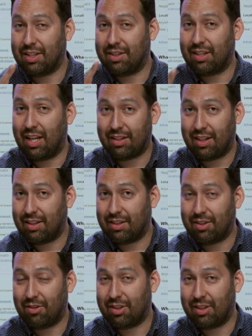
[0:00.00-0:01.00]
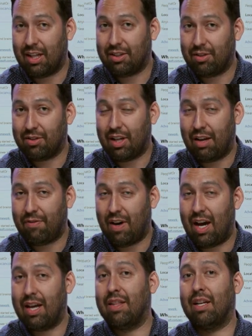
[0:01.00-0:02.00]
is in a sentence, so it's not so
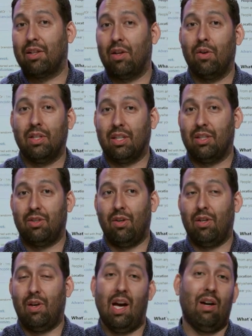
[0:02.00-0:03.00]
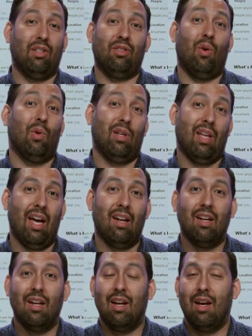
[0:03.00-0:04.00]
sci-fi, and then Chloe's going to show you how it's totally
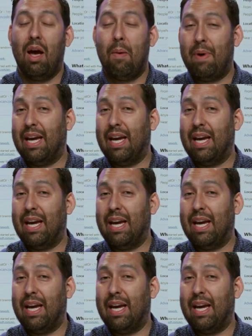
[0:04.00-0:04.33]
that. Mm.